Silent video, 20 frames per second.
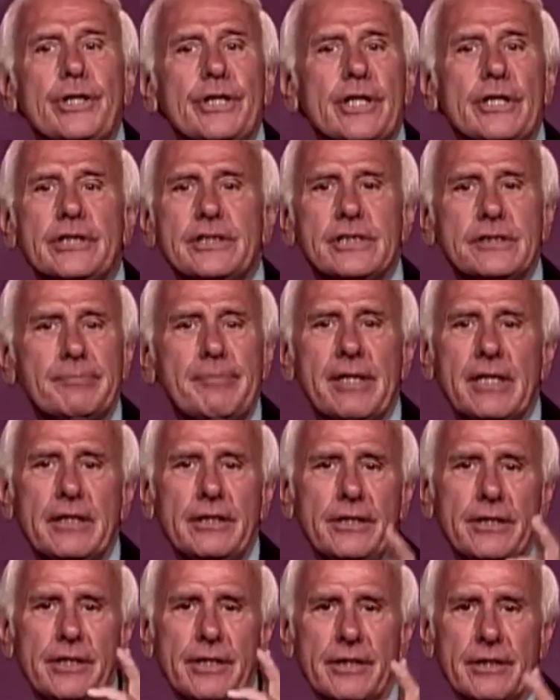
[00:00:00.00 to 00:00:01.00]
year, just make it
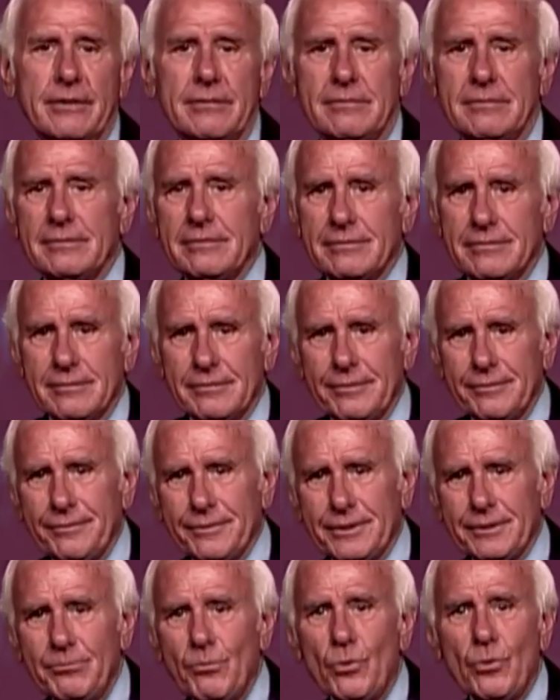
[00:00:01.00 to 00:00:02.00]
a year. If
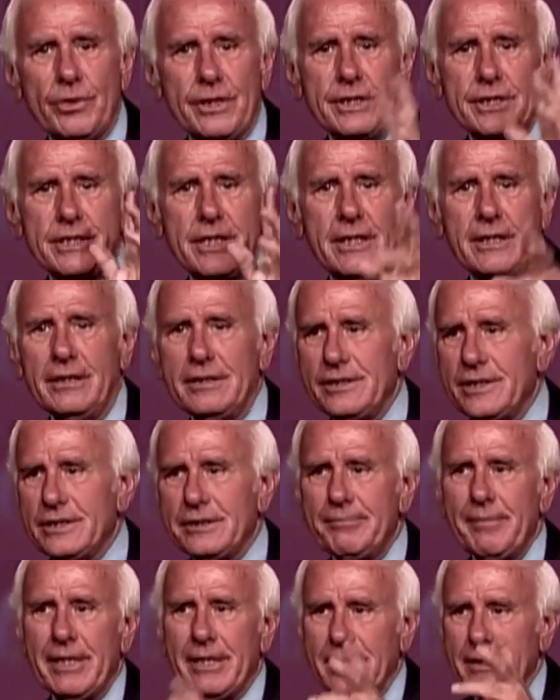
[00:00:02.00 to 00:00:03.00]
it's more than 10,
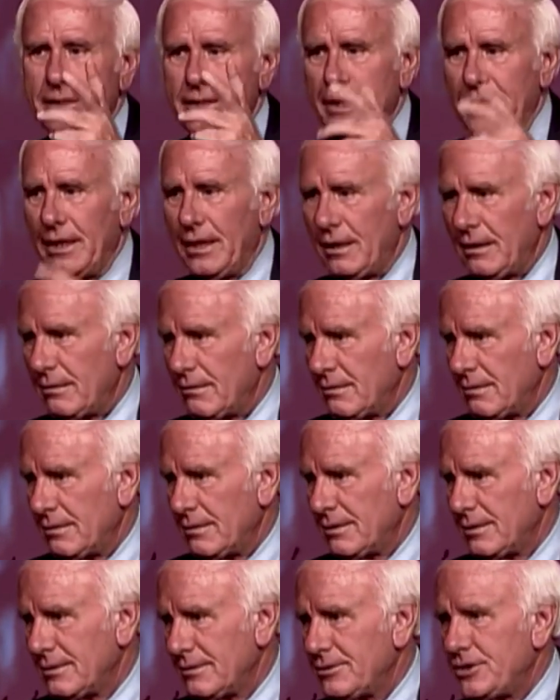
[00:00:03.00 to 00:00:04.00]
just make it 10.
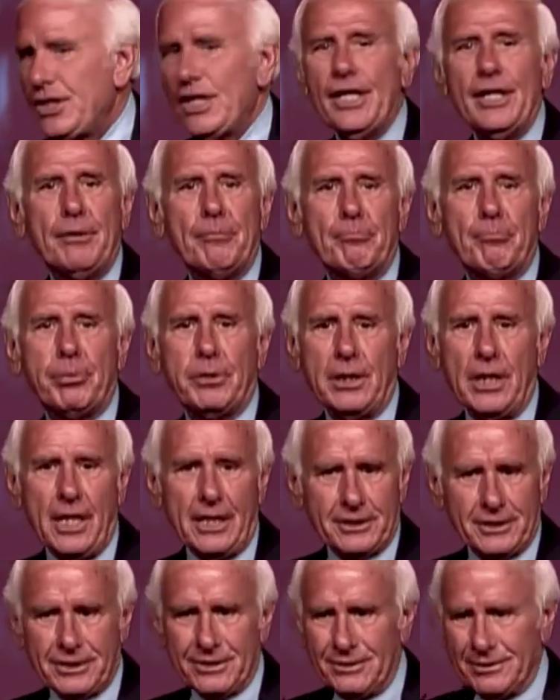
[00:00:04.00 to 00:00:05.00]
10
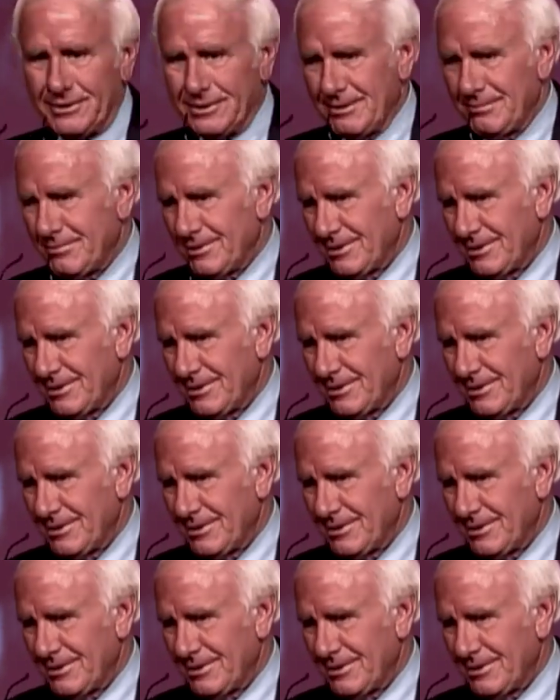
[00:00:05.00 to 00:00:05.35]
plus.